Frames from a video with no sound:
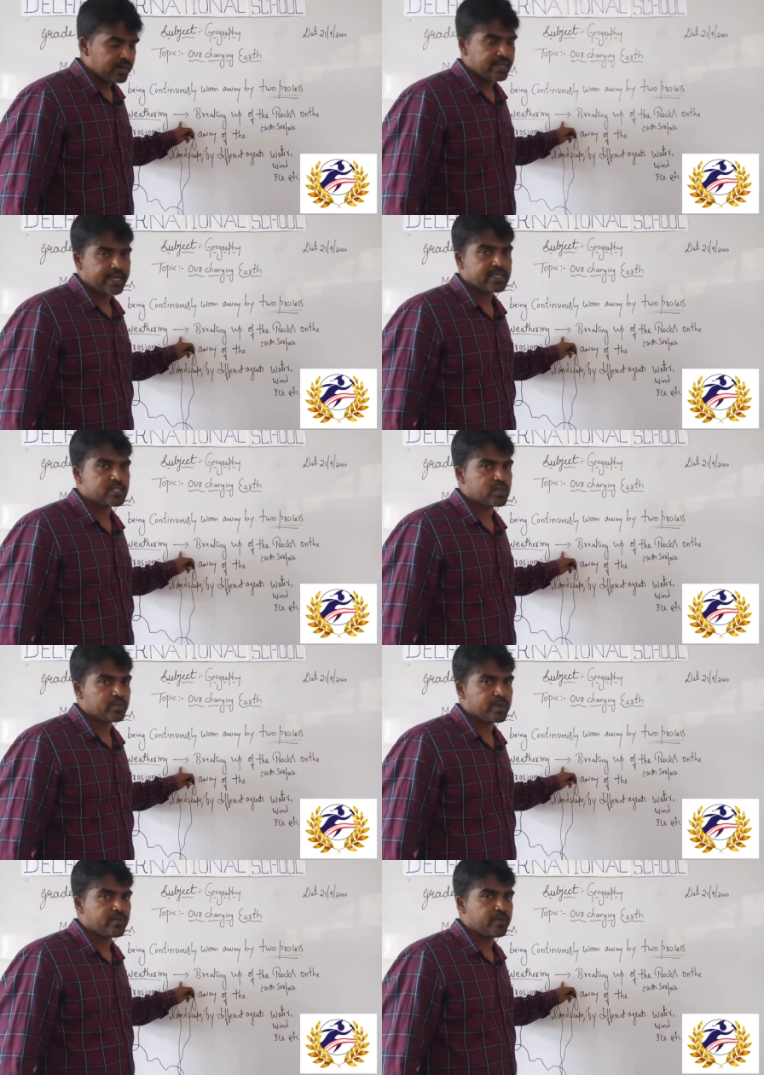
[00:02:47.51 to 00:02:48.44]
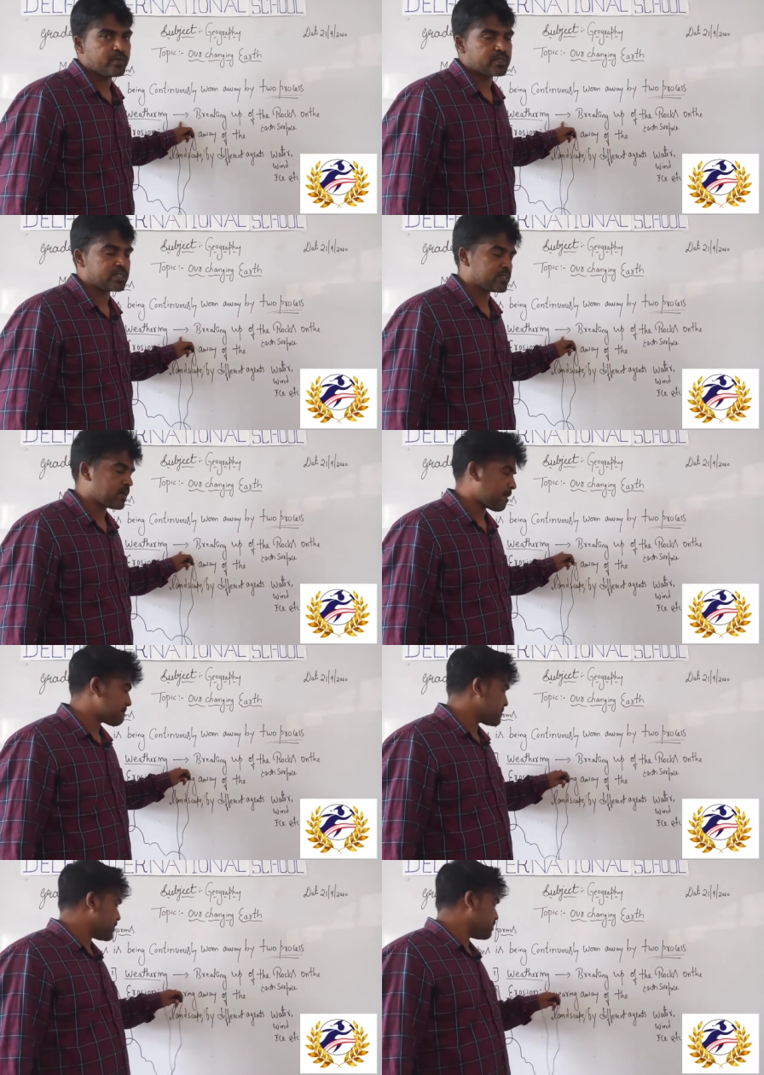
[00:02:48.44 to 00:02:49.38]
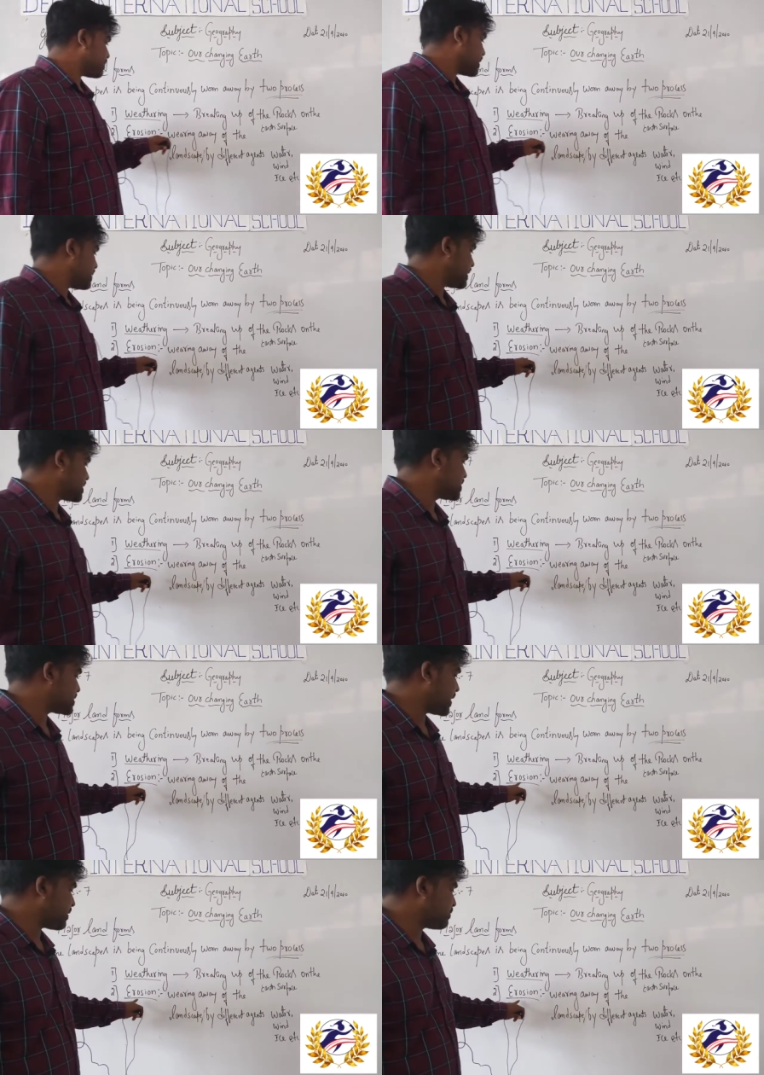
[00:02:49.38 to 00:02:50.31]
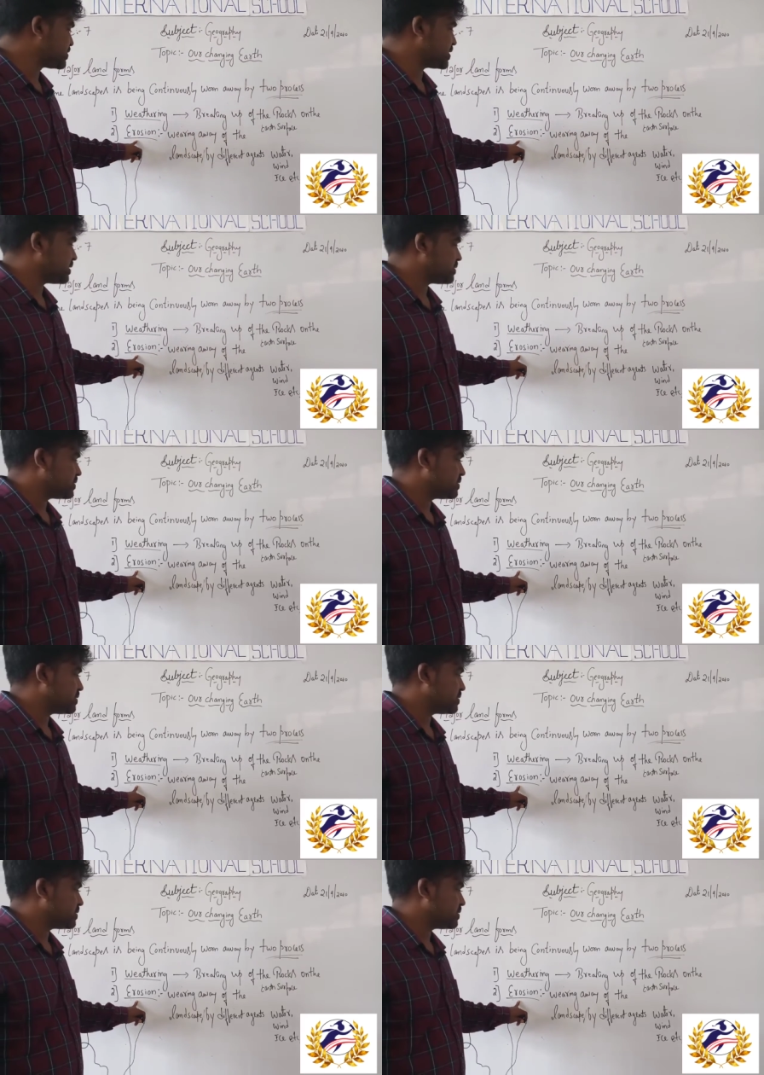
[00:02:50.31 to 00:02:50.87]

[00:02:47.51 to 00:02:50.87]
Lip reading: diastrophic force. Next is erosion.